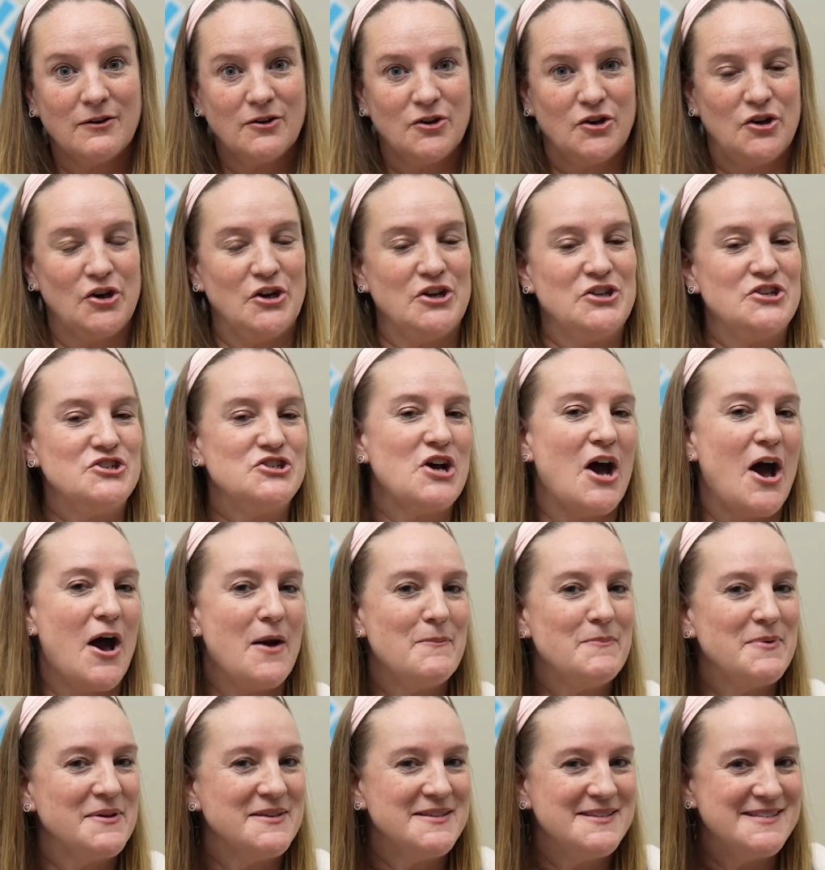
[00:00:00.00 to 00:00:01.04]
Good
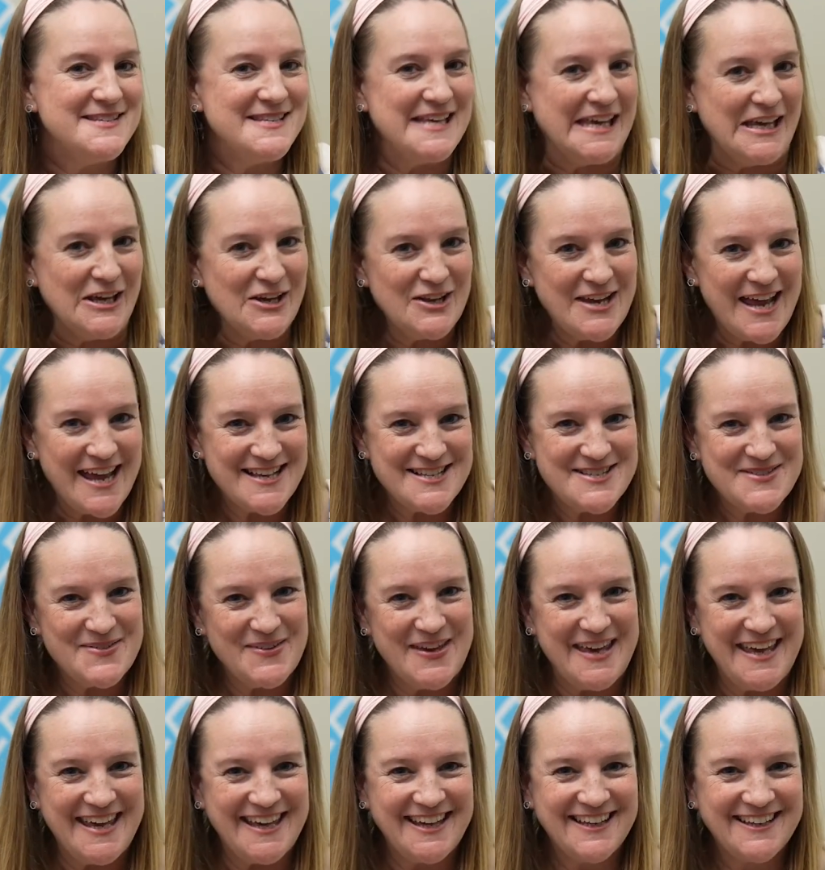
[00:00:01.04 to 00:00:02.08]
job. See you next
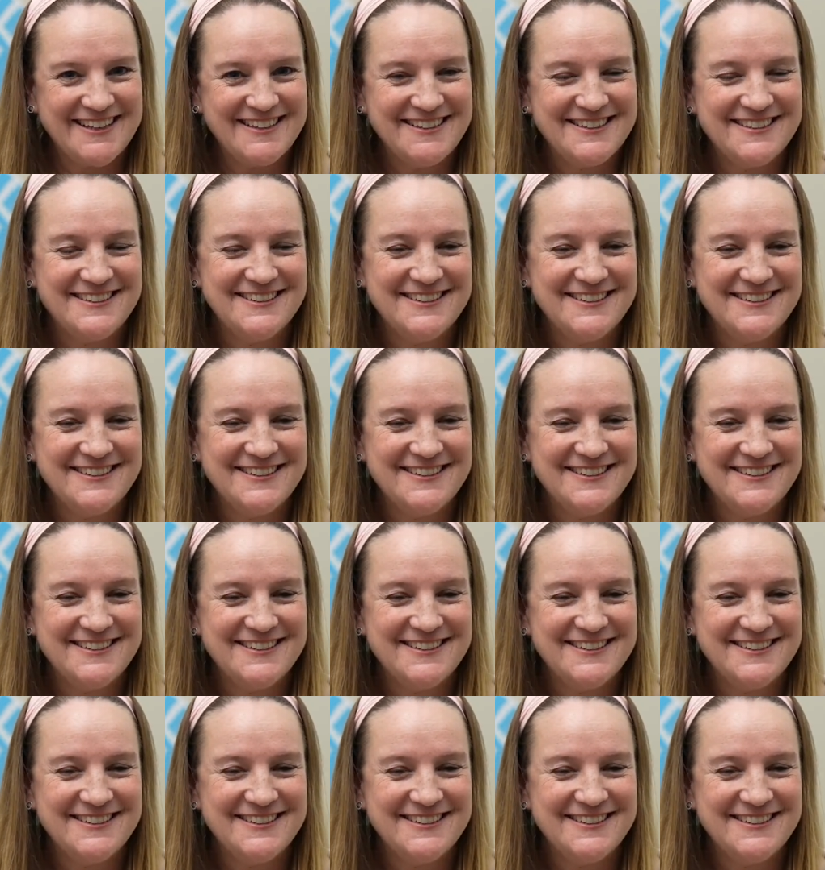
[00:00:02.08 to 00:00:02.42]
week.